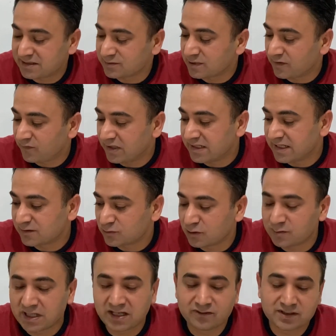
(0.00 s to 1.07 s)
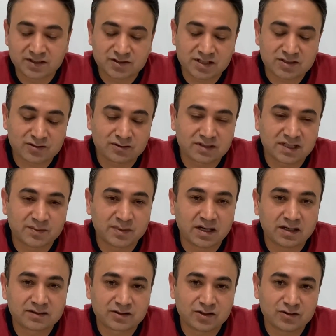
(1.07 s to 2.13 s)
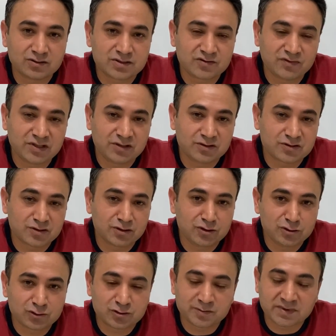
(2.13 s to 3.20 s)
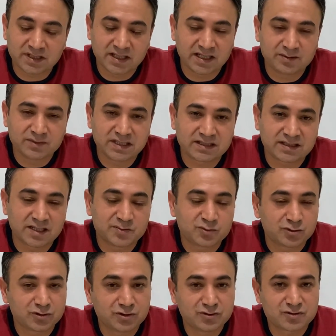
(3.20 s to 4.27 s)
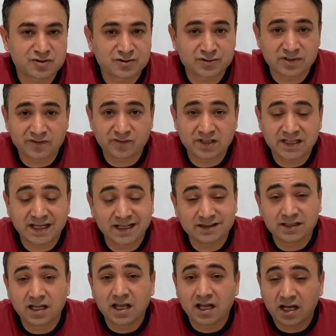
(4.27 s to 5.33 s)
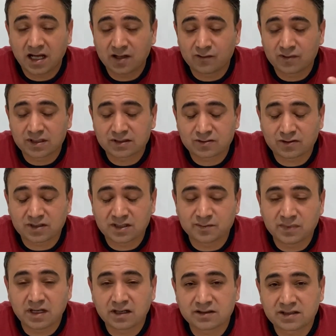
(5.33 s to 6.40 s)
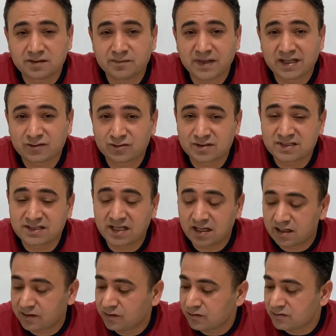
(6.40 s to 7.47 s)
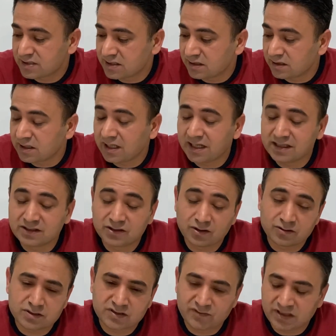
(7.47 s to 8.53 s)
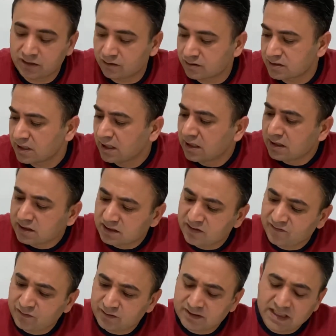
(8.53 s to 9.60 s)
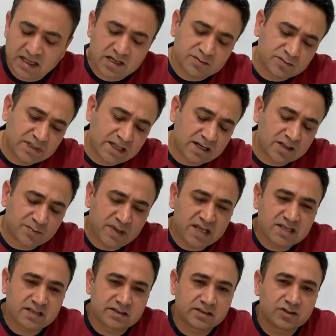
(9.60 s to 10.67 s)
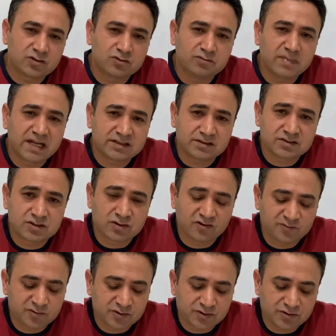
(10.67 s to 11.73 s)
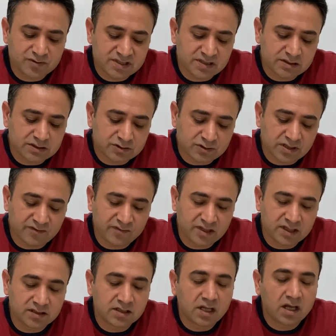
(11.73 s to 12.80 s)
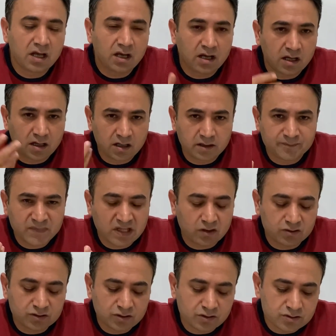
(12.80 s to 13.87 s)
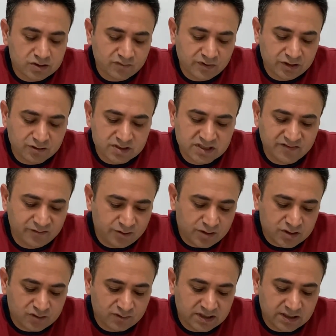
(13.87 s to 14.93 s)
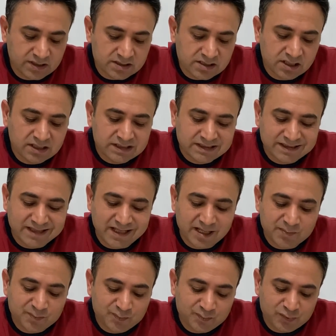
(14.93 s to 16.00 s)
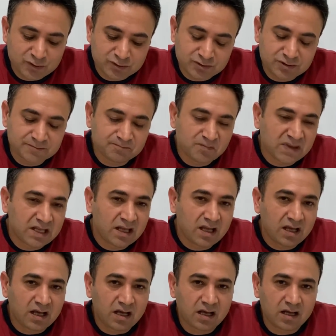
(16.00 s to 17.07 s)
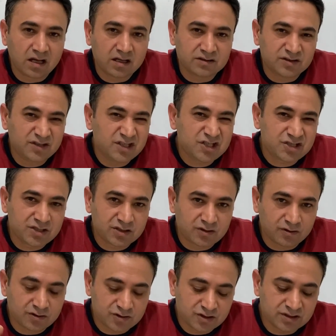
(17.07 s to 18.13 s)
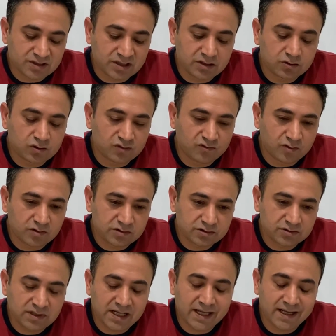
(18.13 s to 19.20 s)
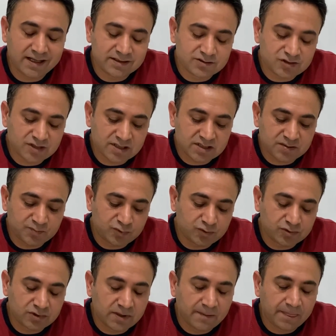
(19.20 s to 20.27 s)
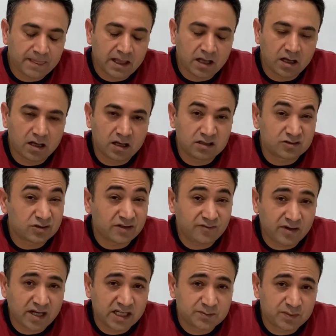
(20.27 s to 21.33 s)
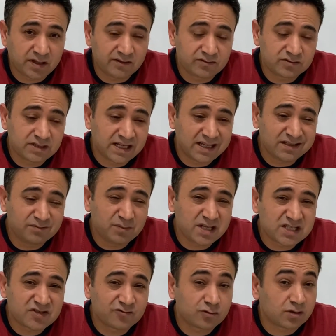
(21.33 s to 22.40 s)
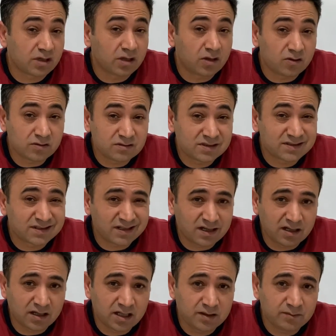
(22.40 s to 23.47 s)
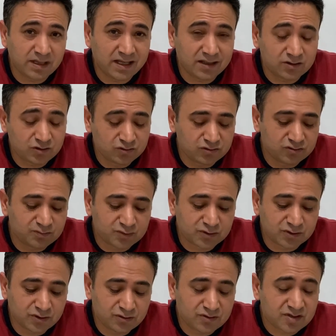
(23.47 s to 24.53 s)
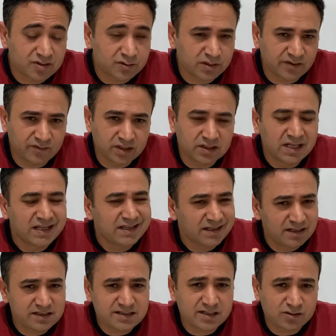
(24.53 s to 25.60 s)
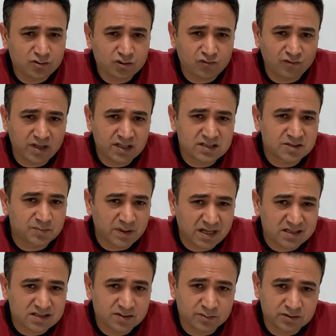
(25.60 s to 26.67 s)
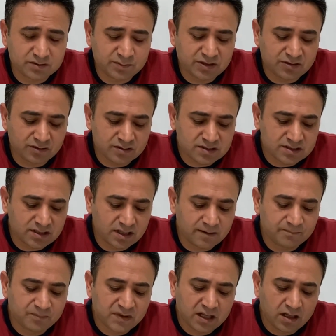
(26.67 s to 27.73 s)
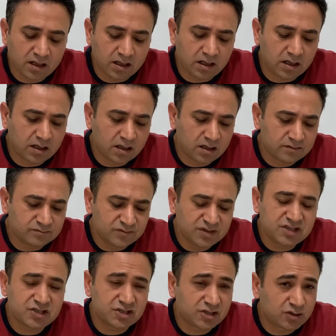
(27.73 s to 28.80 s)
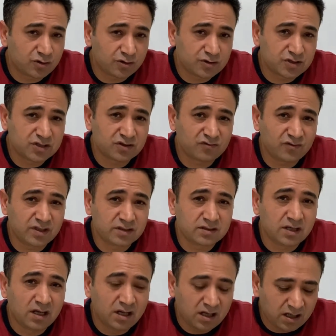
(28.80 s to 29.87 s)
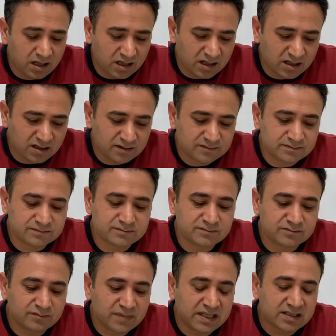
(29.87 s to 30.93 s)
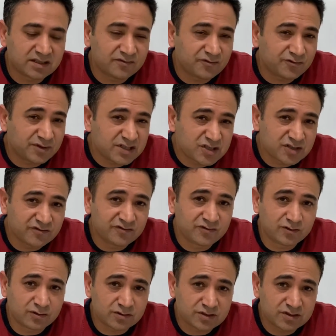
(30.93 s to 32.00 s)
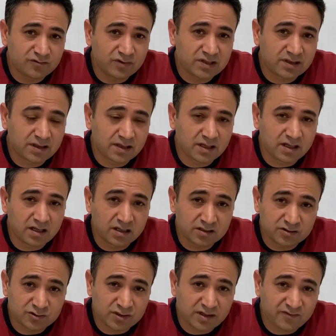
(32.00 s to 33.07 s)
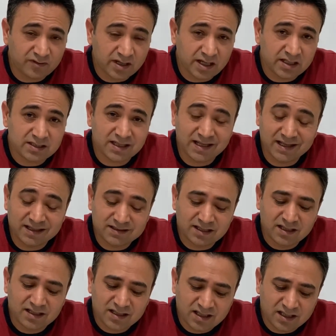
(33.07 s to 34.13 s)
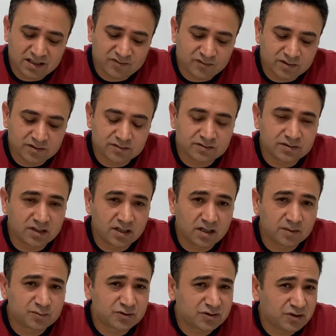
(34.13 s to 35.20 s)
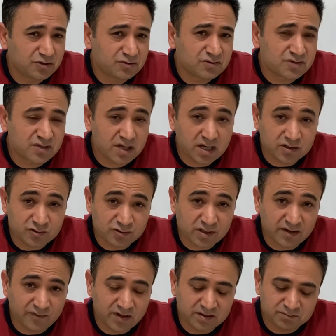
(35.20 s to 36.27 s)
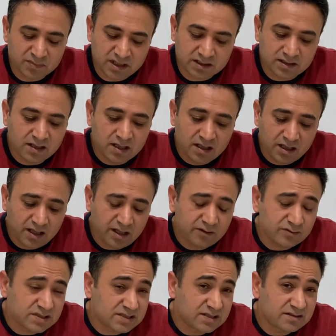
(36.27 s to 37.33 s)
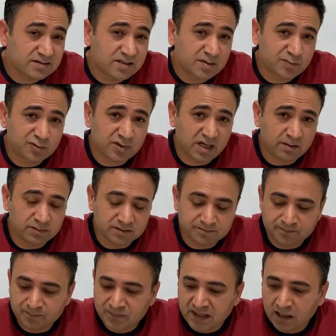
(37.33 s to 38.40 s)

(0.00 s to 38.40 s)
graphene at home, I want to just talk about those videos on YouTube claim that they produce graphene and I want to talk about the methods they are using in those videos. The, there, there are basically two methods of producing graphene um, on those videos. The first one is they put uh, dish detergent into water and just put uh, graphite powder and mix for a long time to produce graphene. It's a good way, it's possible because the um, dish detergent will um, make a friction force with uh, graphite and it will uh, produce graphene. But here is there is a problem